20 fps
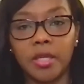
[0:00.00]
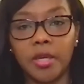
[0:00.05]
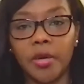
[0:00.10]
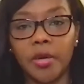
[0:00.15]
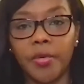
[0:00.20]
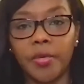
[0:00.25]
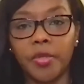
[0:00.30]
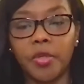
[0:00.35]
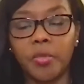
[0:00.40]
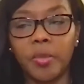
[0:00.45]

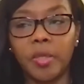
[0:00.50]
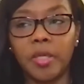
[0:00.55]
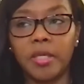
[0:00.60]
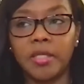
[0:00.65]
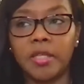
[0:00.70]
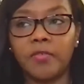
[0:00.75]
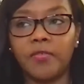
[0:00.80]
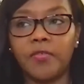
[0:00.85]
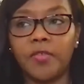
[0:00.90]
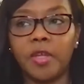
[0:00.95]
tell you
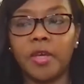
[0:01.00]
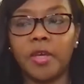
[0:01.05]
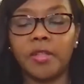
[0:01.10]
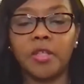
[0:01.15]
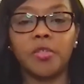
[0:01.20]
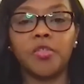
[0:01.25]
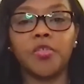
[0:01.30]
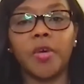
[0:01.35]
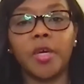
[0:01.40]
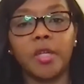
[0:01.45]
because they feel like
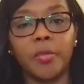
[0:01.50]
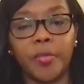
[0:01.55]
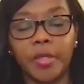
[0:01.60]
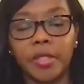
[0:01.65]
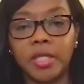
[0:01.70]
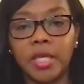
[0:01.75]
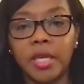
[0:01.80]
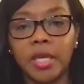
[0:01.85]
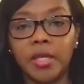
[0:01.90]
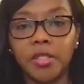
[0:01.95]
they're trying to
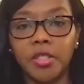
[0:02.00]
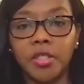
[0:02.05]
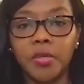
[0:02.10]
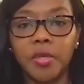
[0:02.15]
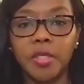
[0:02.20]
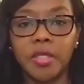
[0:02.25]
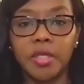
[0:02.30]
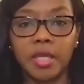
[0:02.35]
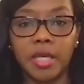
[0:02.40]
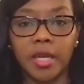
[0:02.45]
protect
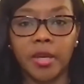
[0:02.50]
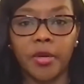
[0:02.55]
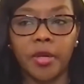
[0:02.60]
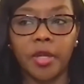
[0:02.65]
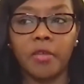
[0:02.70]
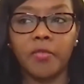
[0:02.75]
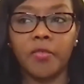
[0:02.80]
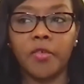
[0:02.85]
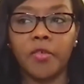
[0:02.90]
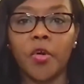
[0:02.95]
you as a
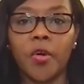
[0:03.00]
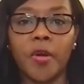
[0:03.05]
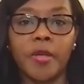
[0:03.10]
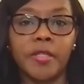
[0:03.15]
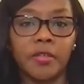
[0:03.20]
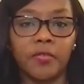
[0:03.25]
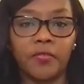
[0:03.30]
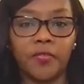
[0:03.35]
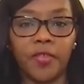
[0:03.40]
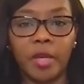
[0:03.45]
caregiver or as a